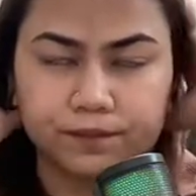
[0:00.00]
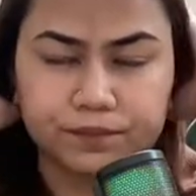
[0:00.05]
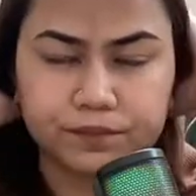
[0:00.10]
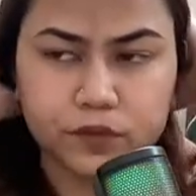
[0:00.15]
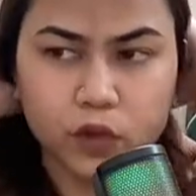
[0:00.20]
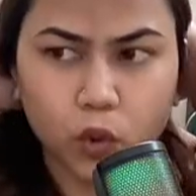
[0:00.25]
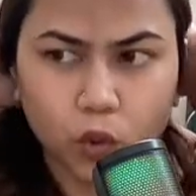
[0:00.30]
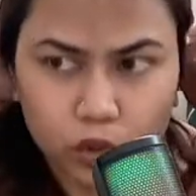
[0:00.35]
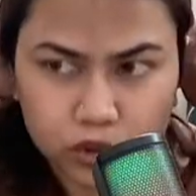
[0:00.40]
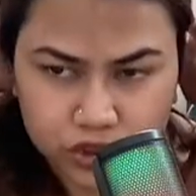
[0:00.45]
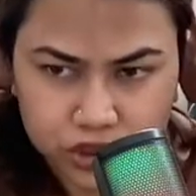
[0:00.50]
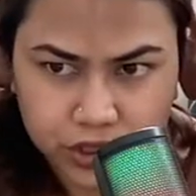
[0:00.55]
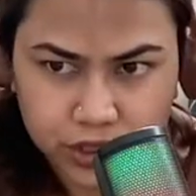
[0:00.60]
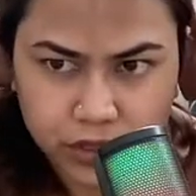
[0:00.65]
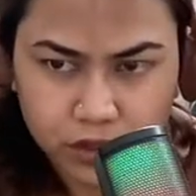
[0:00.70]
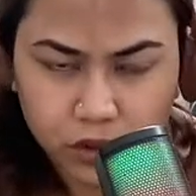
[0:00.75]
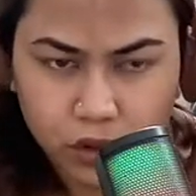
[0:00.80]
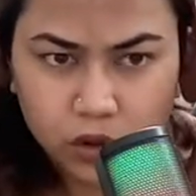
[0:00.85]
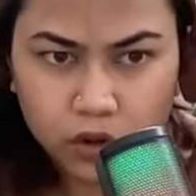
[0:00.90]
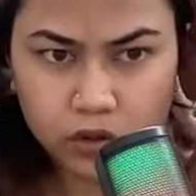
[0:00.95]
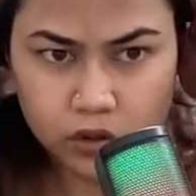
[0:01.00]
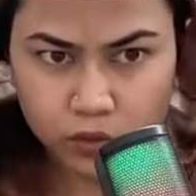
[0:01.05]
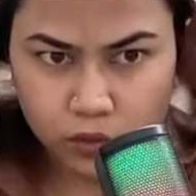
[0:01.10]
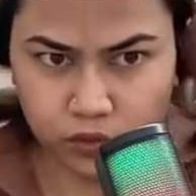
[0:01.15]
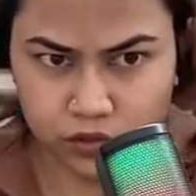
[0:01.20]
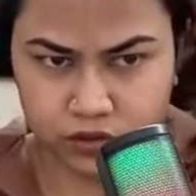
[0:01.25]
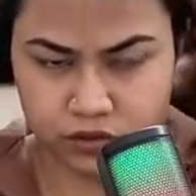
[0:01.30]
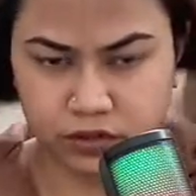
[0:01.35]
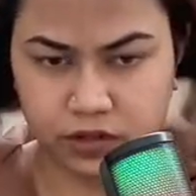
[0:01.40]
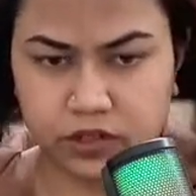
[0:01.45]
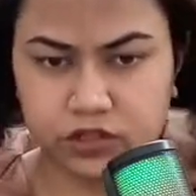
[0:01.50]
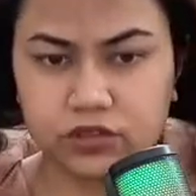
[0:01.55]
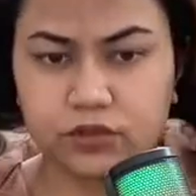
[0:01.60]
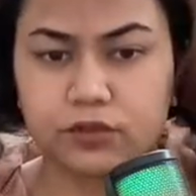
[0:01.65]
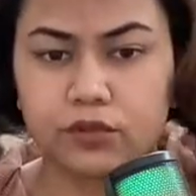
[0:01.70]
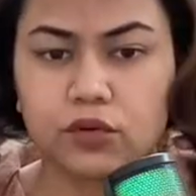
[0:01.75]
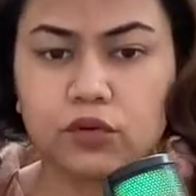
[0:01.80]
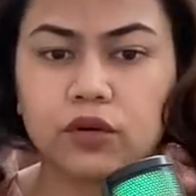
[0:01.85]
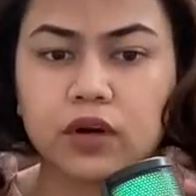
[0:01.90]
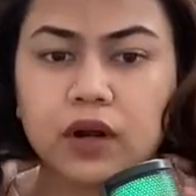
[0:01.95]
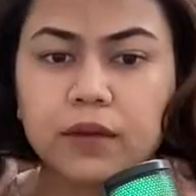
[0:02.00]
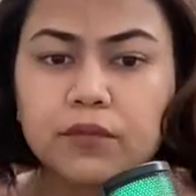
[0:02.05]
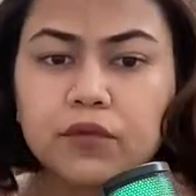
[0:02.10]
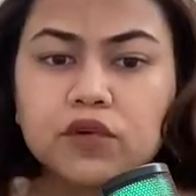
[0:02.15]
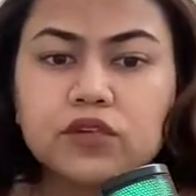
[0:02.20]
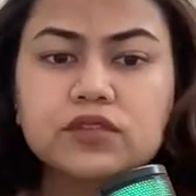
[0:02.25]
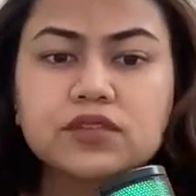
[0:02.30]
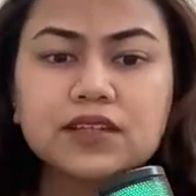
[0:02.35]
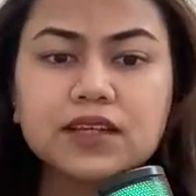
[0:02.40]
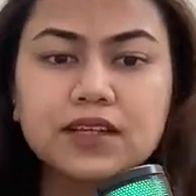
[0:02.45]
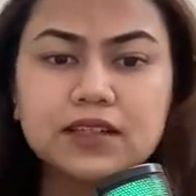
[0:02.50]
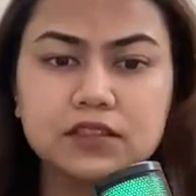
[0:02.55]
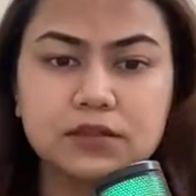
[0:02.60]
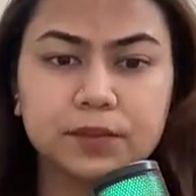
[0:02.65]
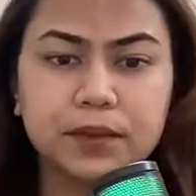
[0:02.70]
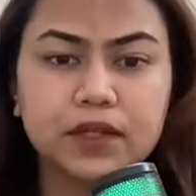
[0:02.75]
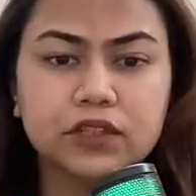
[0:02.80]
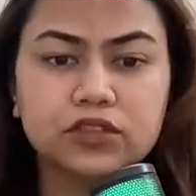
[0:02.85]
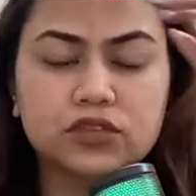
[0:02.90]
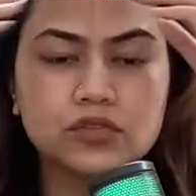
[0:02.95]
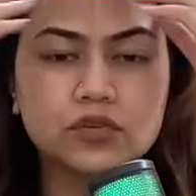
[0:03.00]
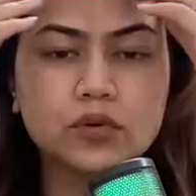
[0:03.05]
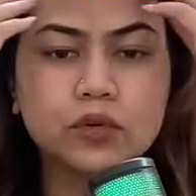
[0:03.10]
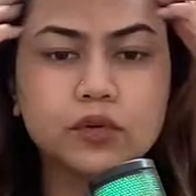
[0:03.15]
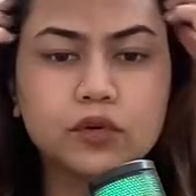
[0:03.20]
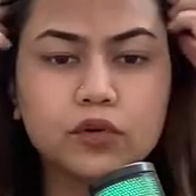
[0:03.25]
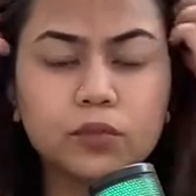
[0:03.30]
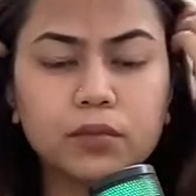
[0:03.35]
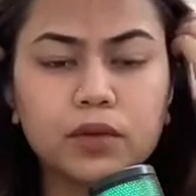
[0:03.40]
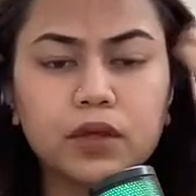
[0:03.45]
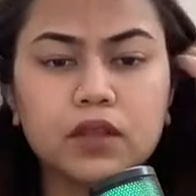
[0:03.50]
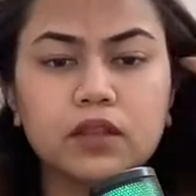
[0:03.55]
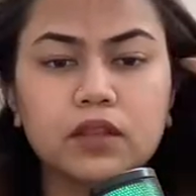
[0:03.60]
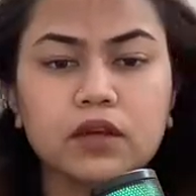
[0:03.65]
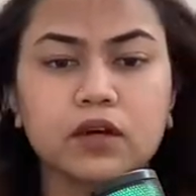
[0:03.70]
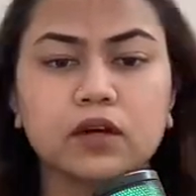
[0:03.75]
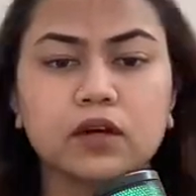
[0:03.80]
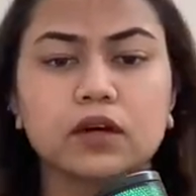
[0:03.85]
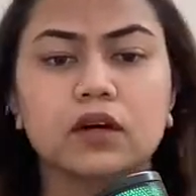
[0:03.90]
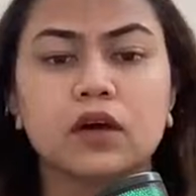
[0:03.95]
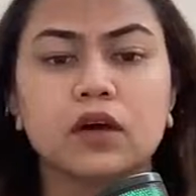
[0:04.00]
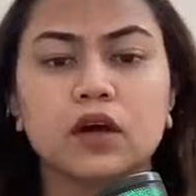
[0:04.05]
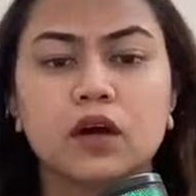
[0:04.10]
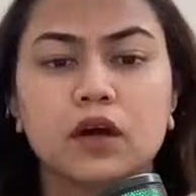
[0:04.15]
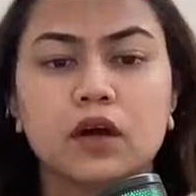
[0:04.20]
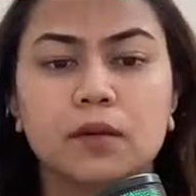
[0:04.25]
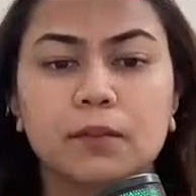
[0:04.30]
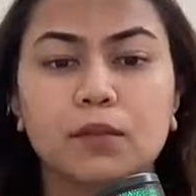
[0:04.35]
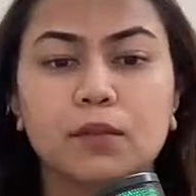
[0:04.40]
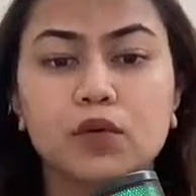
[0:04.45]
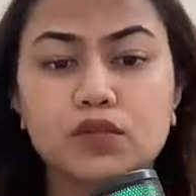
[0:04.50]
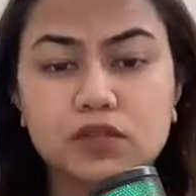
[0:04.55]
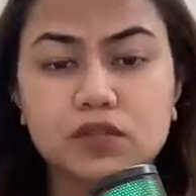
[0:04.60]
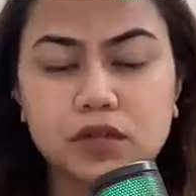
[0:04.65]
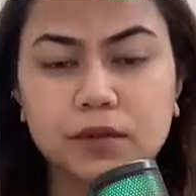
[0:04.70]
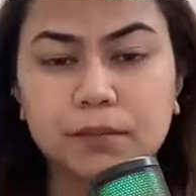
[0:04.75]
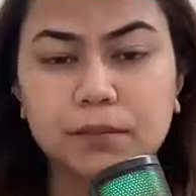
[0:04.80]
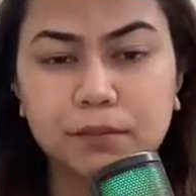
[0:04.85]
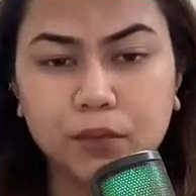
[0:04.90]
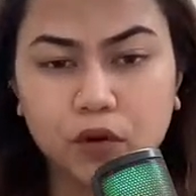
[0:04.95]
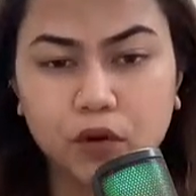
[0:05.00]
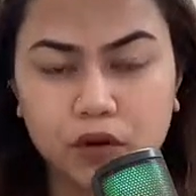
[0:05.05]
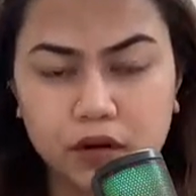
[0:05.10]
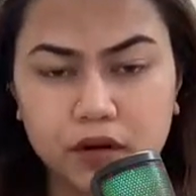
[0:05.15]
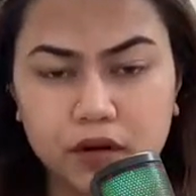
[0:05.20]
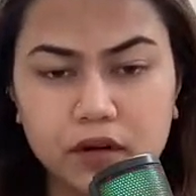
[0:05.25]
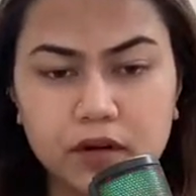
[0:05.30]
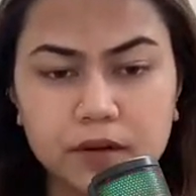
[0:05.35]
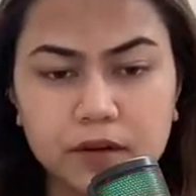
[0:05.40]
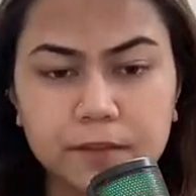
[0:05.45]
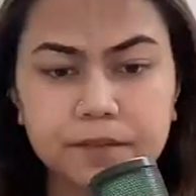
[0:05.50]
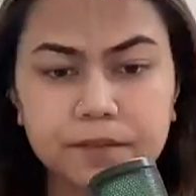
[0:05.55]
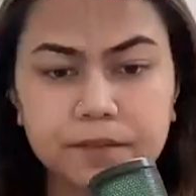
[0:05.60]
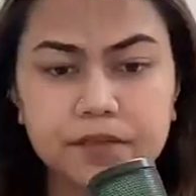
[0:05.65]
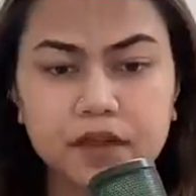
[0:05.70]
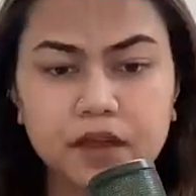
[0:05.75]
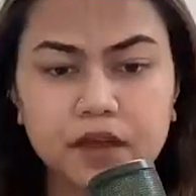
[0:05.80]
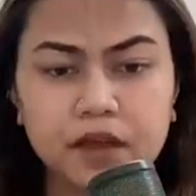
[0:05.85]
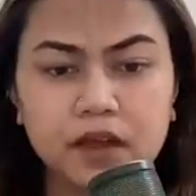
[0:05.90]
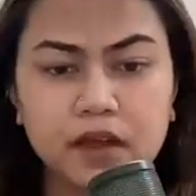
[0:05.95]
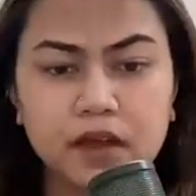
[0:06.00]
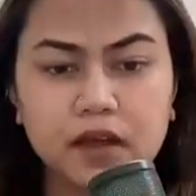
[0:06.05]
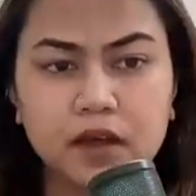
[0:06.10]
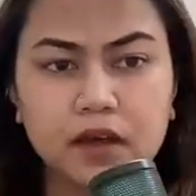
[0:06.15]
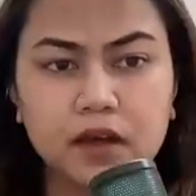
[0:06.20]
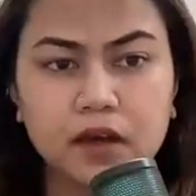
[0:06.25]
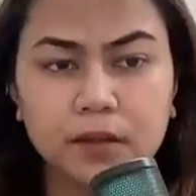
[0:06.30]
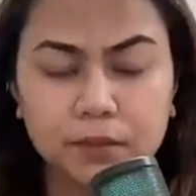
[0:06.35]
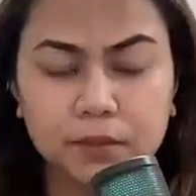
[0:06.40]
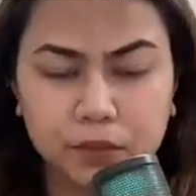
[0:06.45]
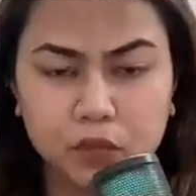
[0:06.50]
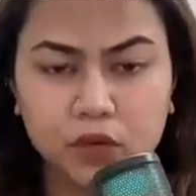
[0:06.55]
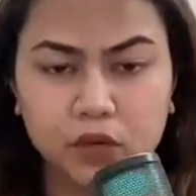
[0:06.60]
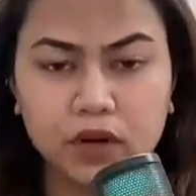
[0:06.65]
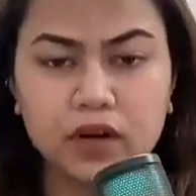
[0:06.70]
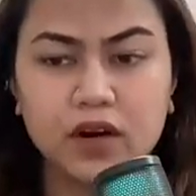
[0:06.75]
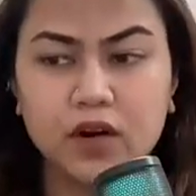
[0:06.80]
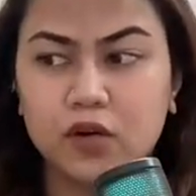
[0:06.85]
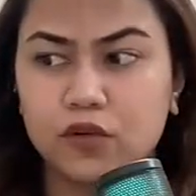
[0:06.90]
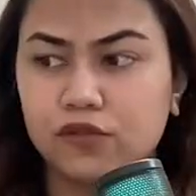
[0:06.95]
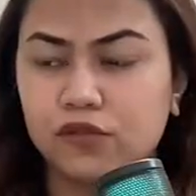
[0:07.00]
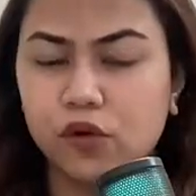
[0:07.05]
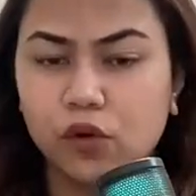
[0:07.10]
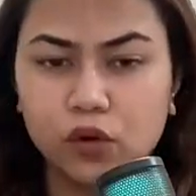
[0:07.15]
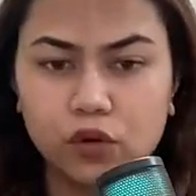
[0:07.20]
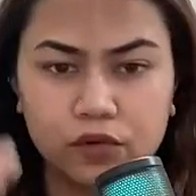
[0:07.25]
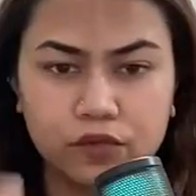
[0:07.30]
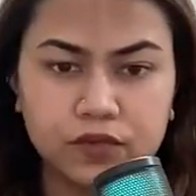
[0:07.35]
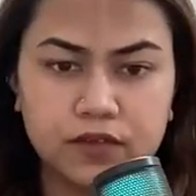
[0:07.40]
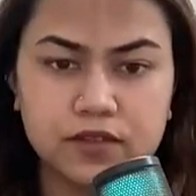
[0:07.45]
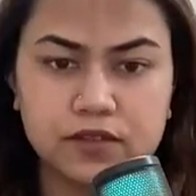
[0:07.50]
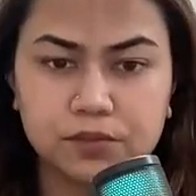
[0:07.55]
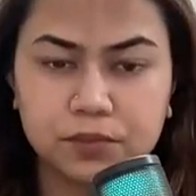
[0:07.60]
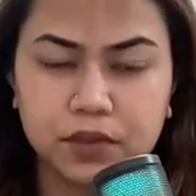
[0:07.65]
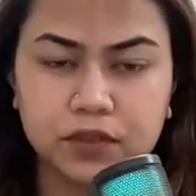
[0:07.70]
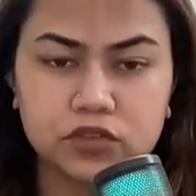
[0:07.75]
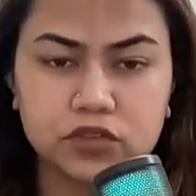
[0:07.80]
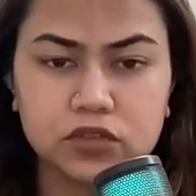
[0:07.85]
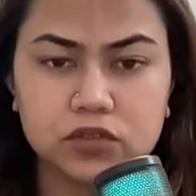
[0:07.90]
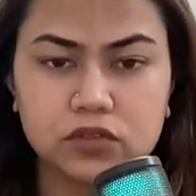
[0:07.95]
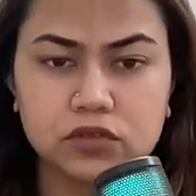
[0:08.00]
coaching or course creation program. Your sales page is going to be the most important component out of all of these pages.